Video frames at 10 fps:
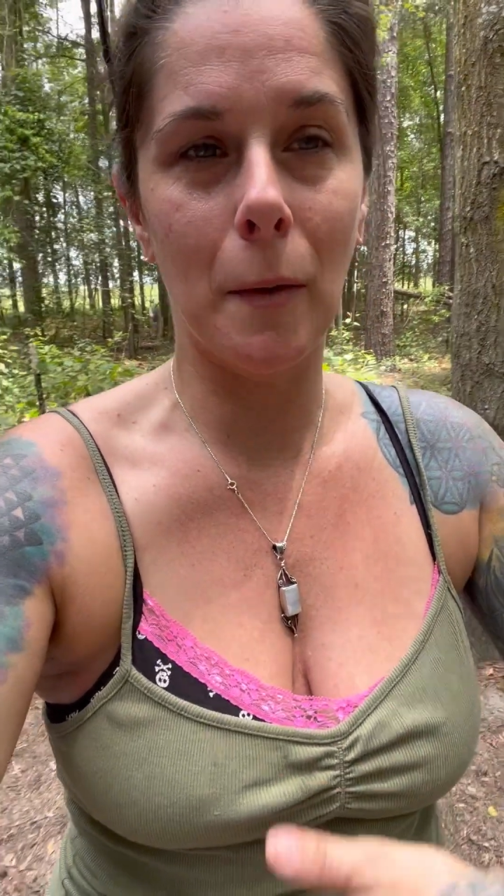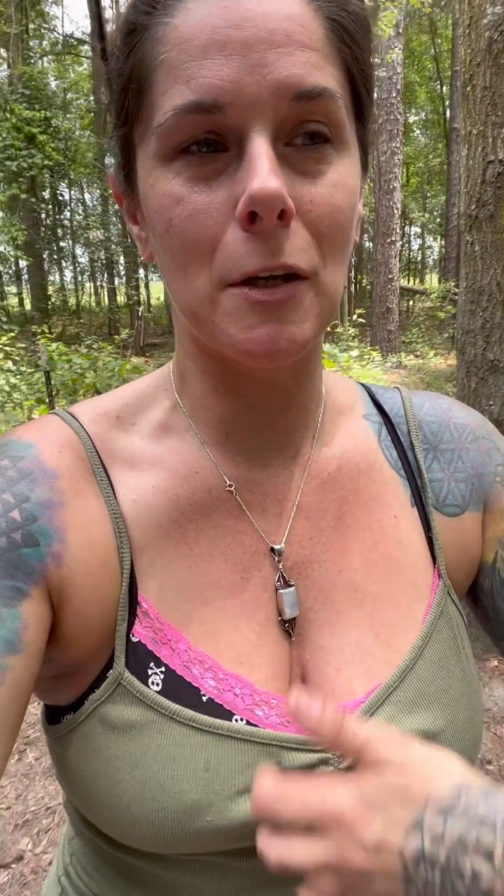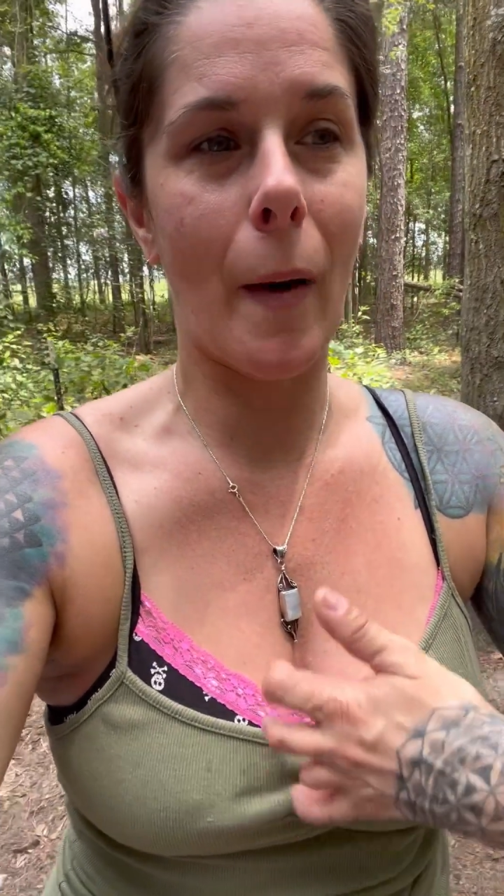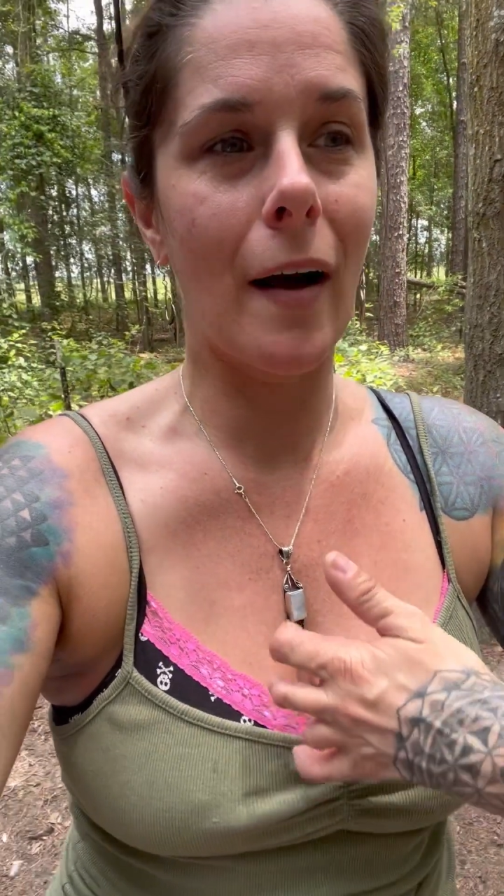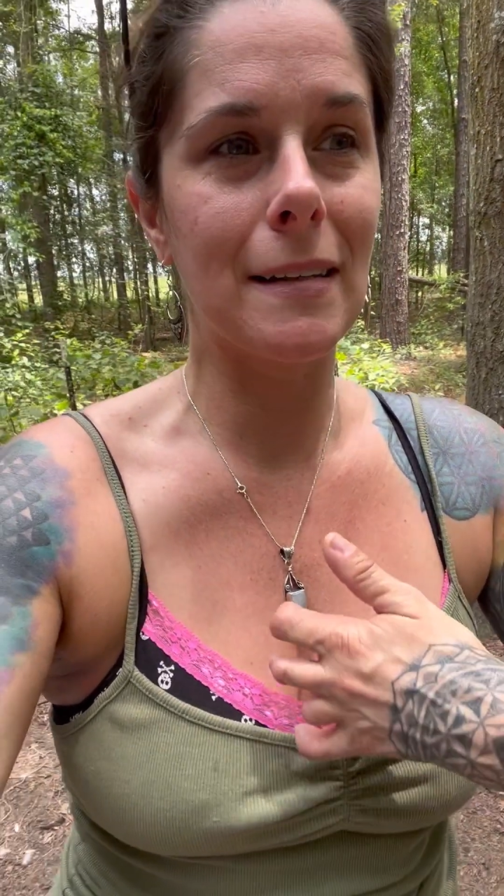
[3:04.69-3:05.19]

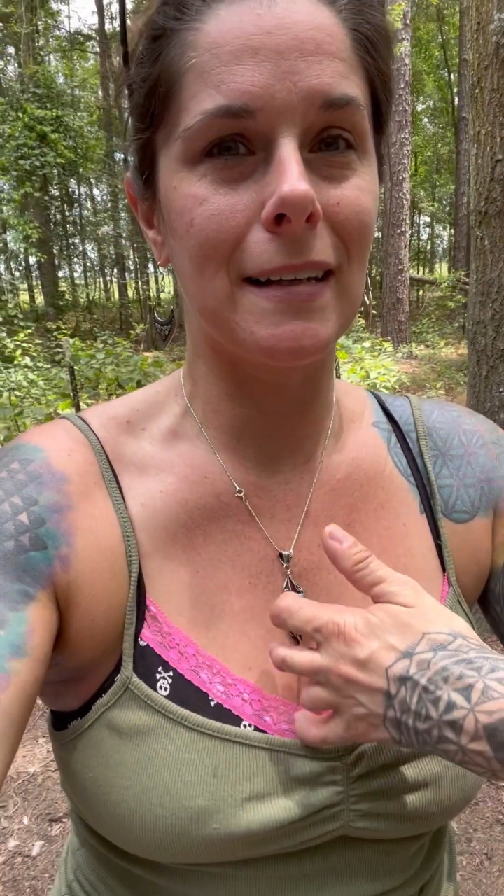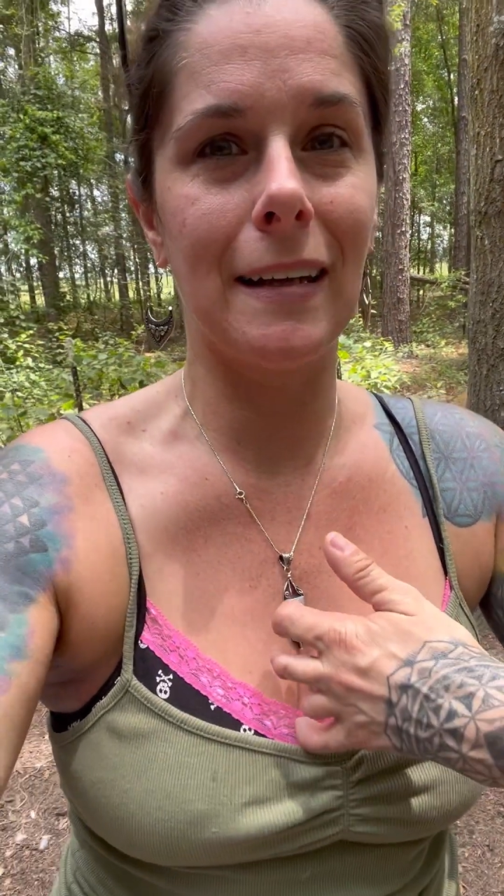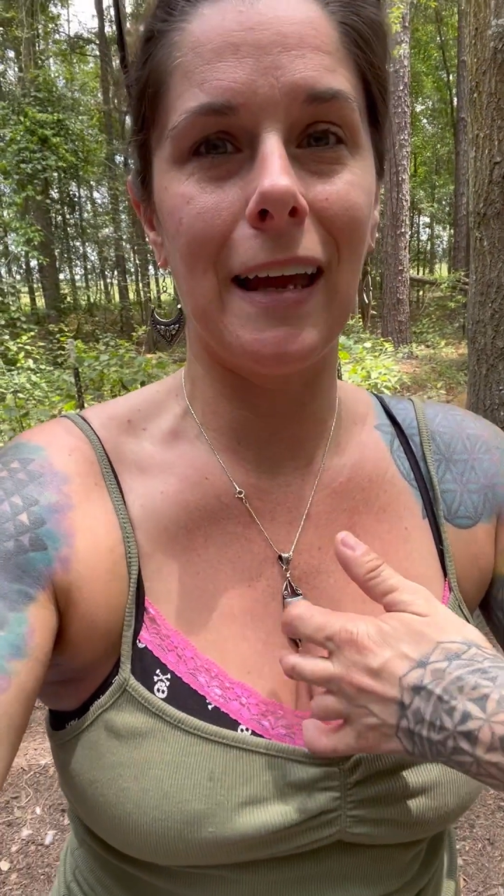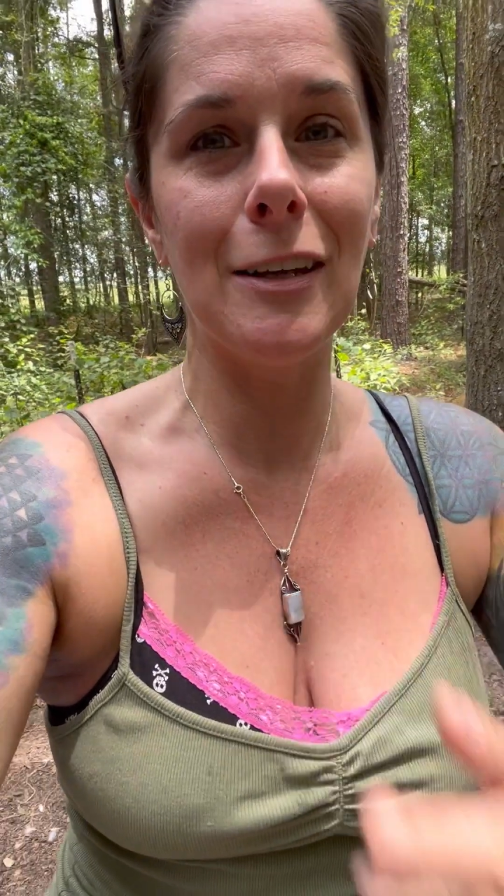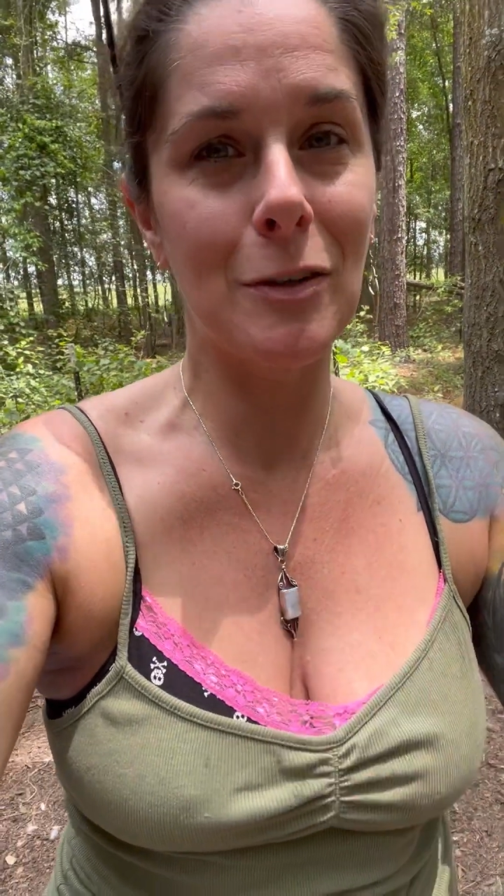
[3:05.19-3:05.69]
deposited
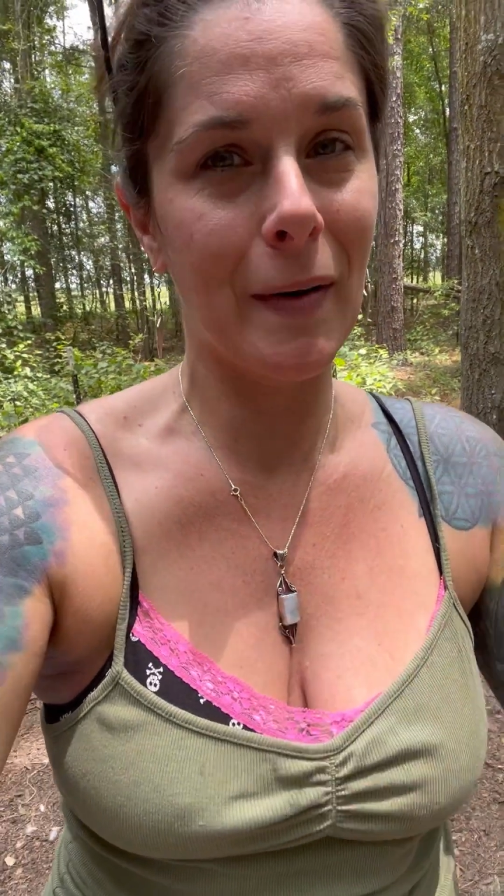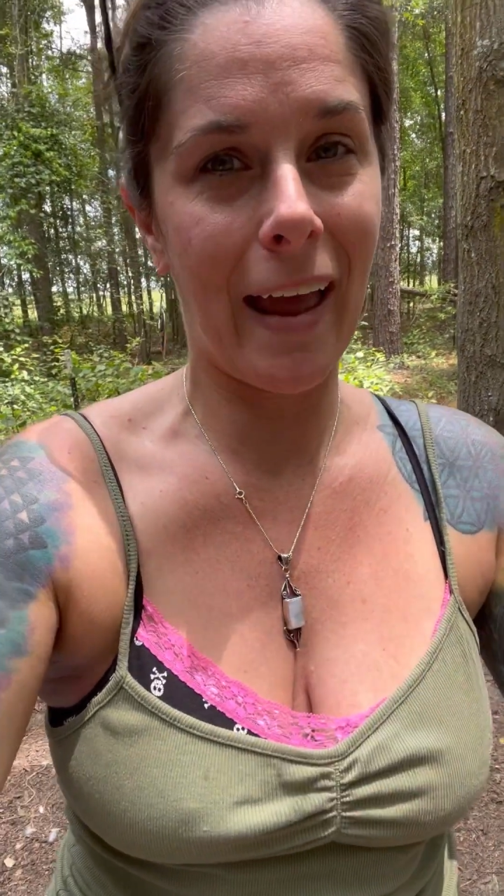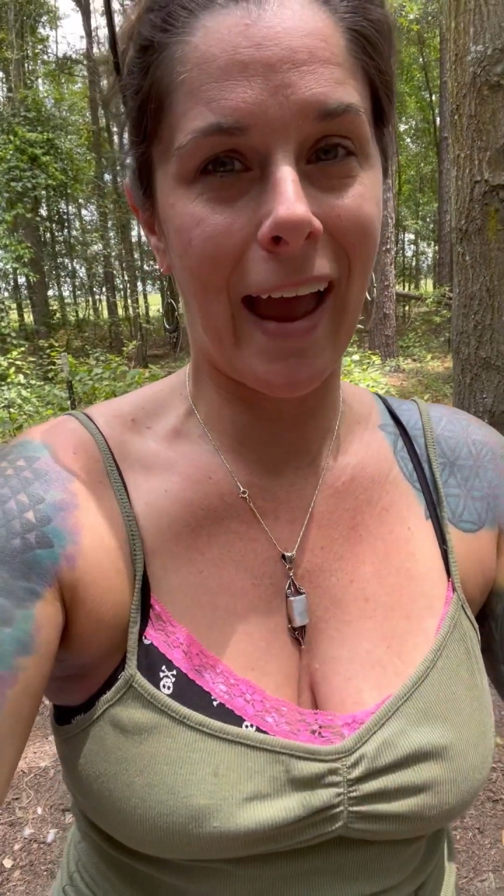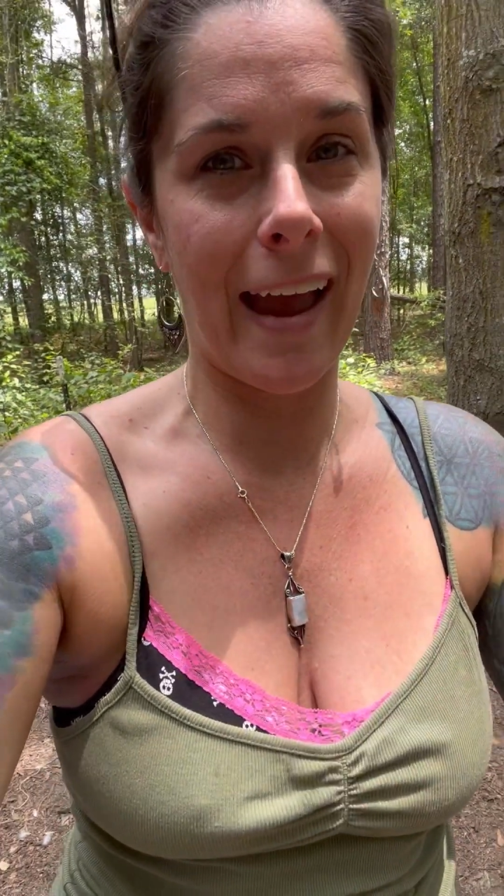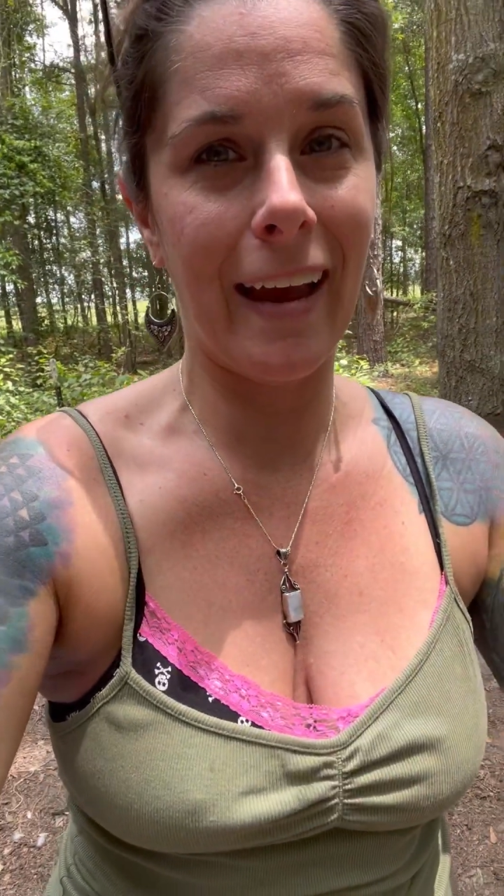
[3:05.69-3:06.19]
into an
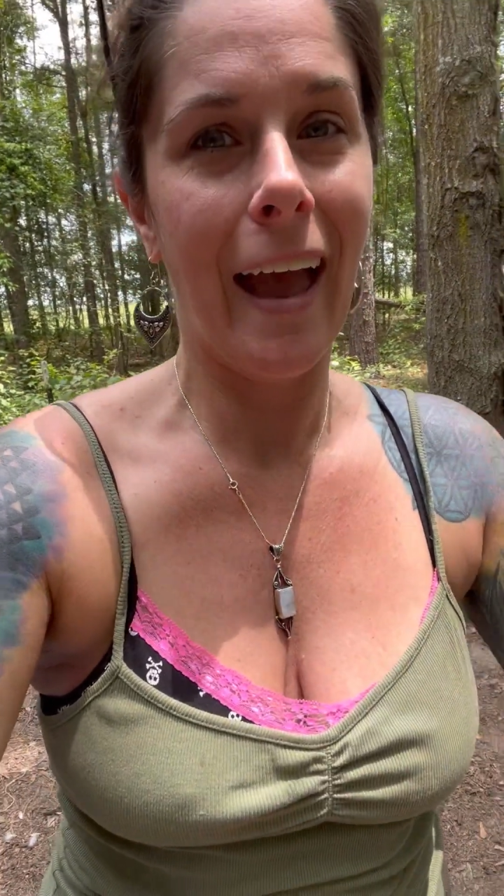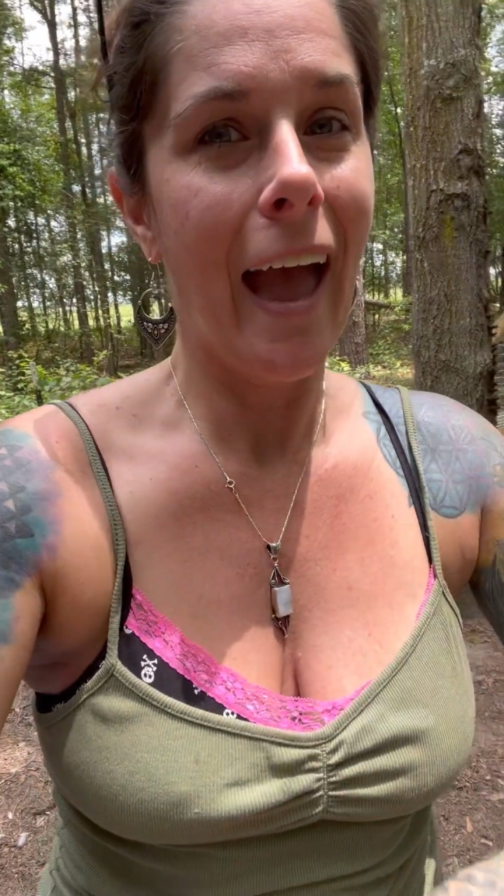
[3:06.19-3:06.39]
egg